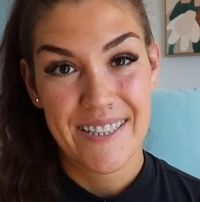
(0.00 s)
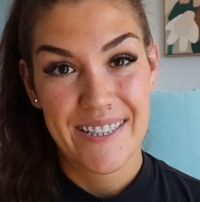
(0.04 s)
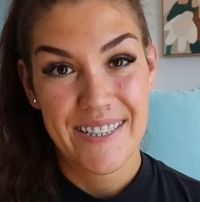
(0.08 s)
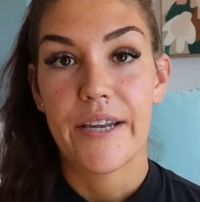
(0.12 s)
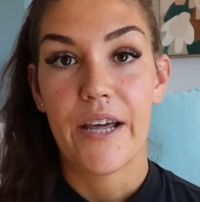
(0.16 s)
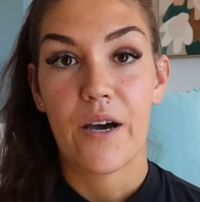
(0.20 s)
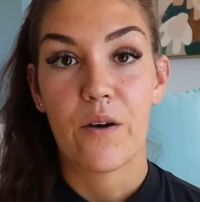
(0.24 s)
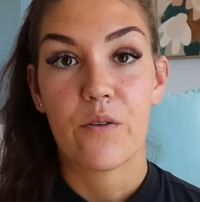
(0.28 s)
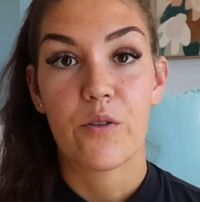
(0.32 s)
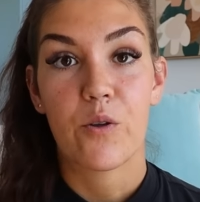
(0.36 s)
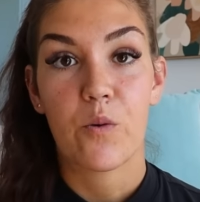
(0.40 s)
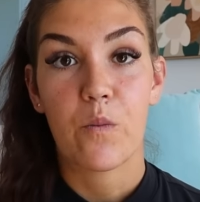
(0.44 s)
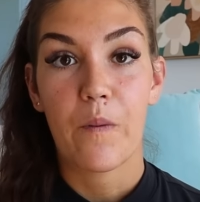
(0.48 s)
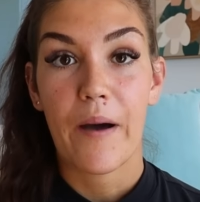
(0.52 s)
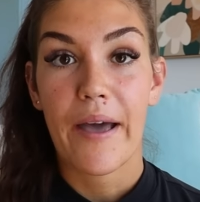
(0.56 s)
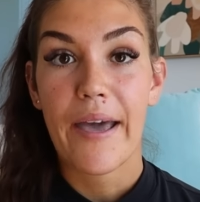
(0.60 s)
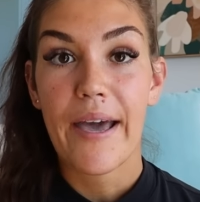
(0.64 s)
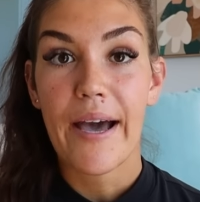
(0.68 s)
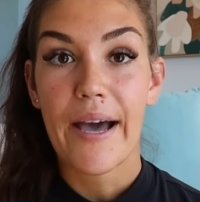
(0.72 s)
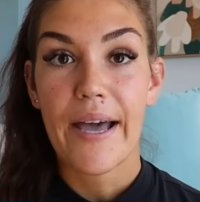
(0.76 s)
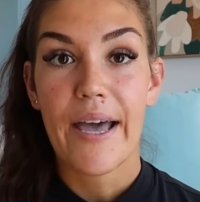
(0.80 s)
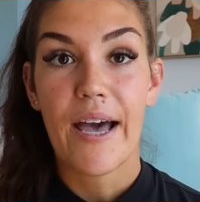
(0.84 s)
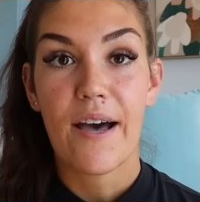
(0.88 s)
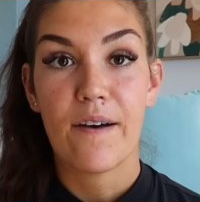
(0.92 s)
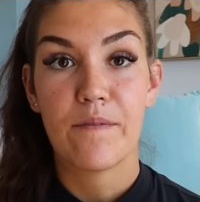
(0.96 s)
Now, the way
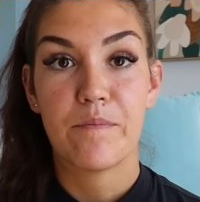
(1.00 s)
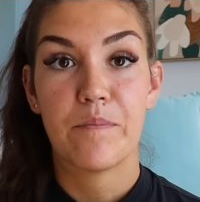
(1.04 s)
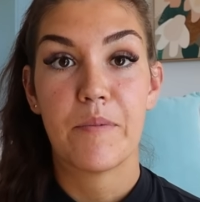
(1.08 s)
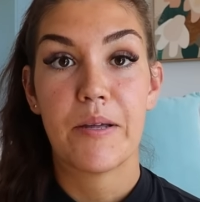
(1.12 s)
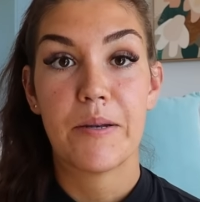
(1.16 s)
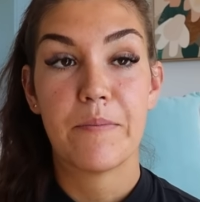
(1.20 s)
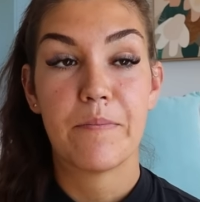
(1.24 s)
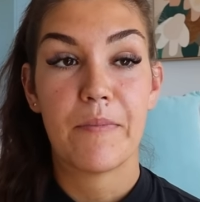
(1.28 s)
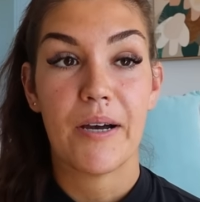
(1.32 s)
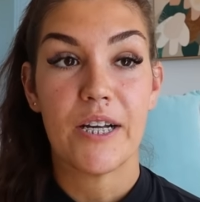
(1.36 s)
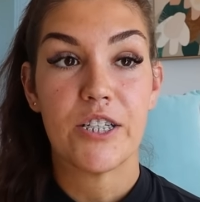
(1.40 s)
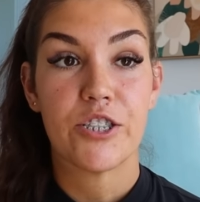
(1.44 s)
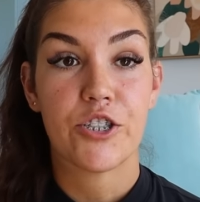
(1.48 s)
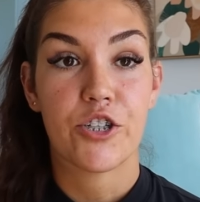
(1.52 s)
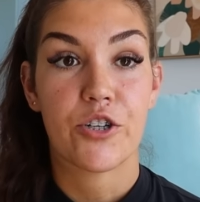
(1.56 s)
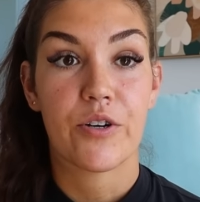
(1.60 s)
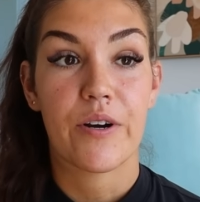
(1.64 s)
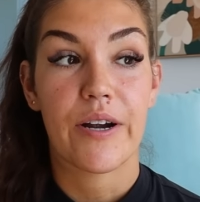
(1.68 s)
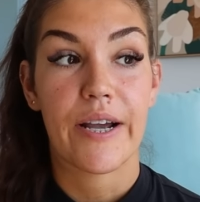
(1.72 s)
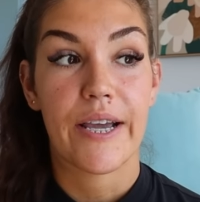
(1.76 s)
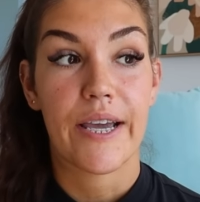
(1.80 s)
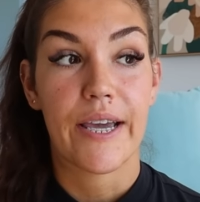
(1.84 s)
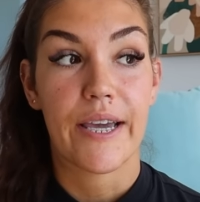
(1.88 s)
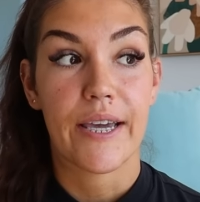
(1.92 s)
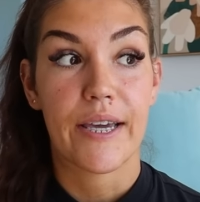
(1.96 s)
I have been
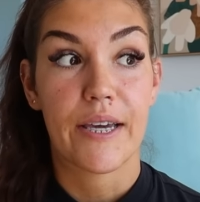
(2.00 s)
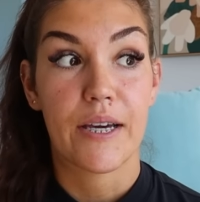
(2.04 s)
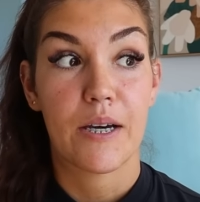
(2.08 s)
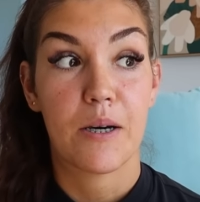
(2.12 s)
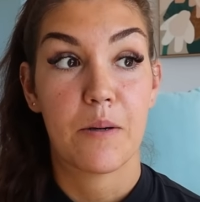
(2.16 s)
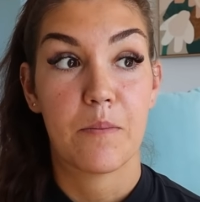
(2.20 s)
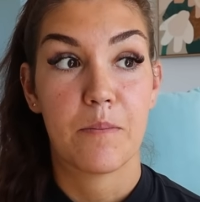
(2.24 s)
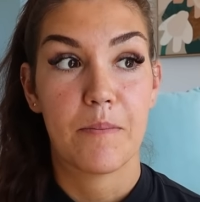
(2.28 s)
measuring